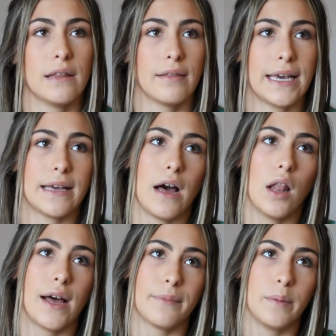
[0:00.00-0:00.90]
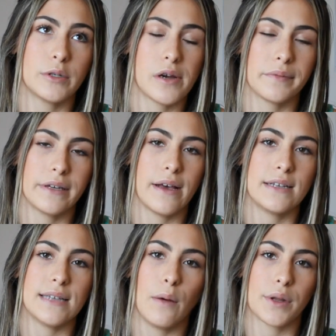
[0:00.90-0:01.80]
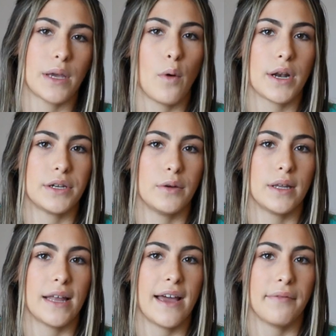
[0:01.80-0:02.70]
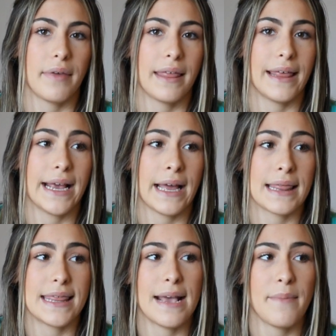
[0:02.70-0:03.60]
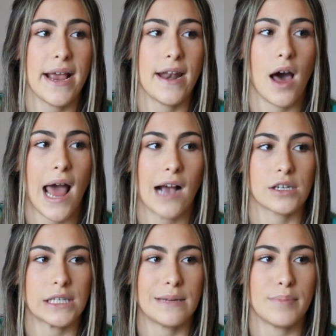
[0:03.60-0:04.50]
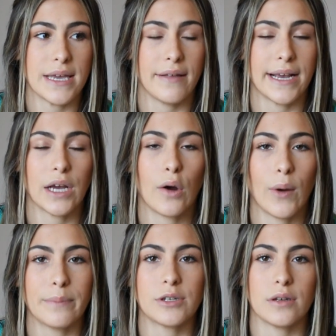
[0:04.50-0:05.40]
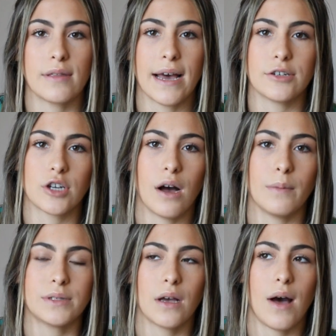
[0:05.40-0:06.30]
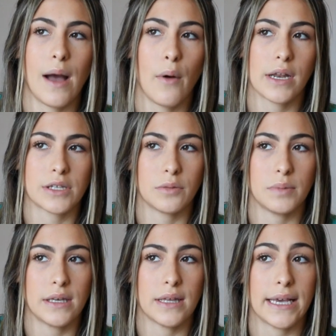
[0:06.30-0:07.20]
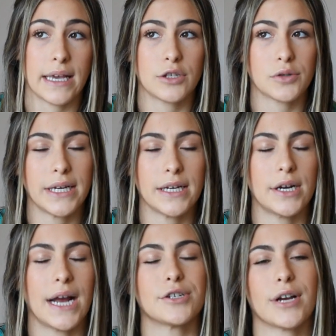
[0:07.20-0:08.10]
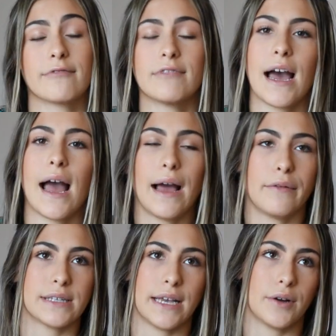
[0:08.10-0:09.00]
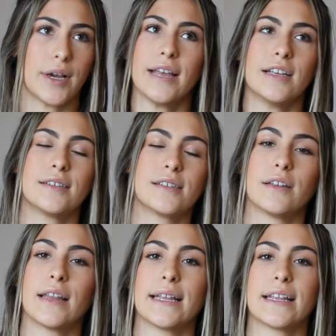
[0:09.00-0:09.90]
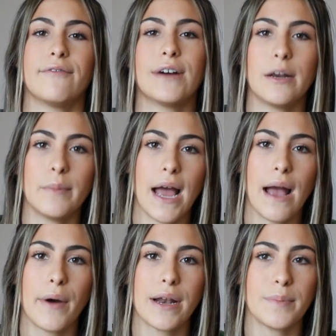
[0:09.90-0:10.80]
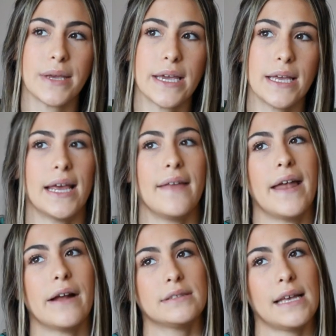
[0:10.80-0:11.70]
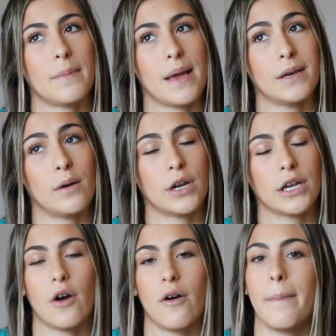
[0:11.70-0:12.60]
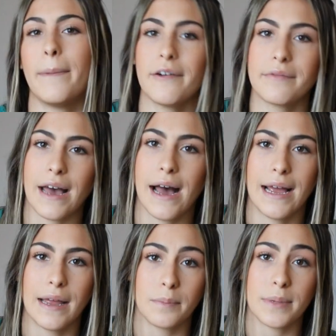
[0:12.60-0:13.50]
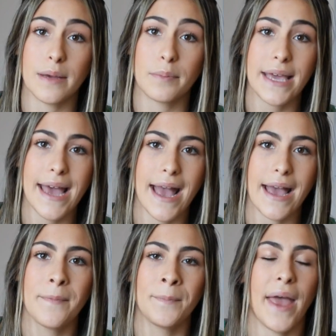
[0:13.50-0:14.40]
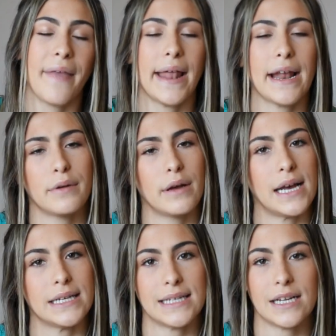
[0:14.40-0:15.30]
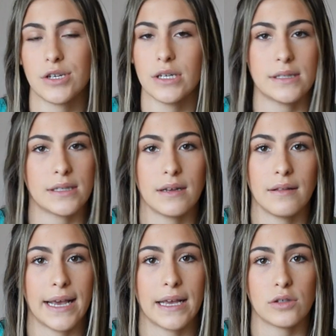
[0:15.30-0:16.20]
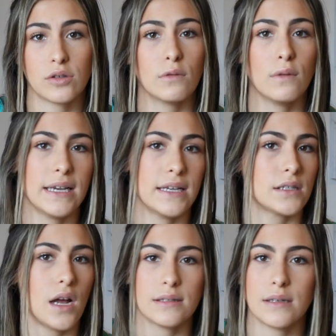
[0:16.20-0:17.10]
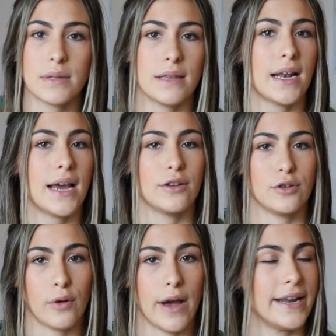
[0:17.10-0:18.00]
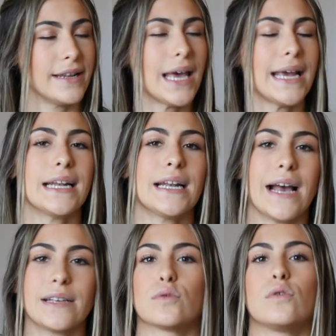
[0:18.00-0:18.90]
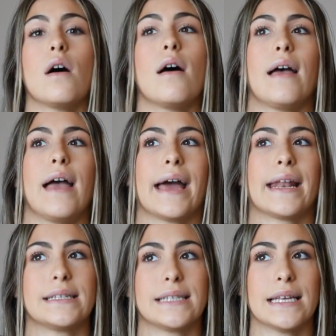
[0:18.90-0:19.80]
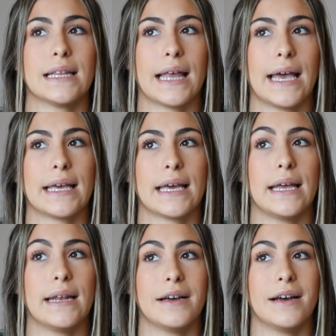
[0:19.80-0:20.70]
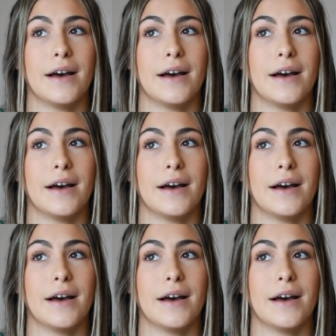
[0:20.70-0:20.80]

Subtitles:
like a lot of people don't realize that what they want to do in life, like they might not actually be like equipped to do that job. So I wanted to be like a trainer. I tried that. I was like, okay, this isn't like the environment I want to be in. And then I was like, maybe I want to go above that and be a PA. And then I realized that's just like schooling is not something that I enjoy. I didn't like it in high school, and I didn't like it